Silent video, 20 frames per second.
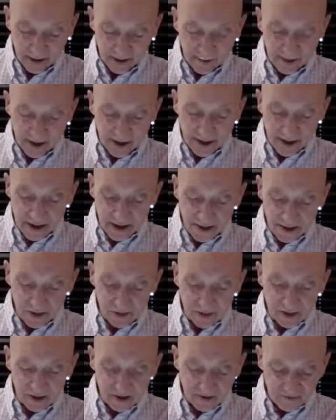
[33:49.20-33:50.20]
By not
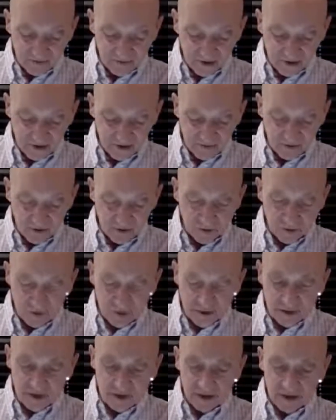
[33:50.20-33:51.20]
holding to fixed
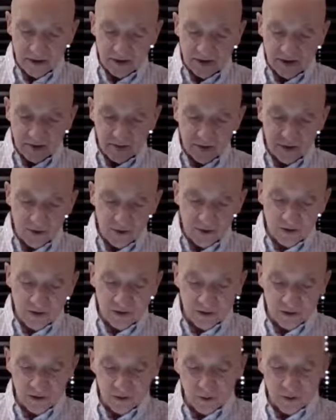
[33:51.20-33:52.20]
views, the
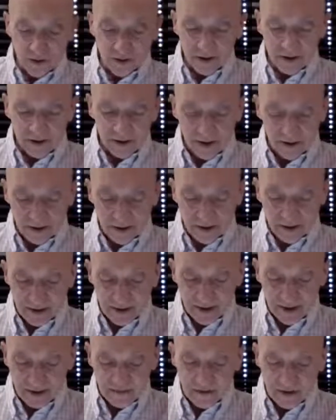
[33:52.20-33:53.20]
pure-hearted one,
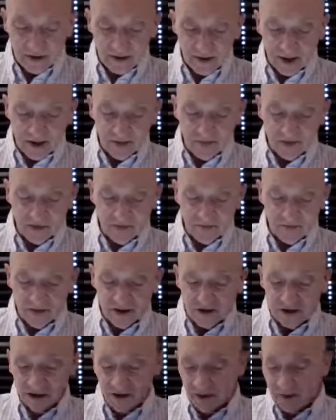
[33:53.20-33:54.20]
having clarity of
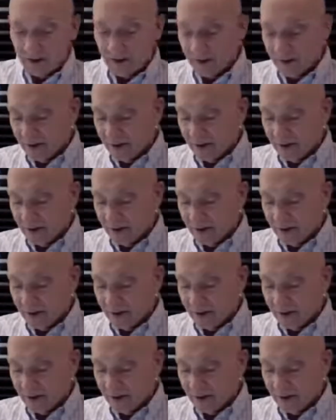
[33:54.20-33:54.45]
vision,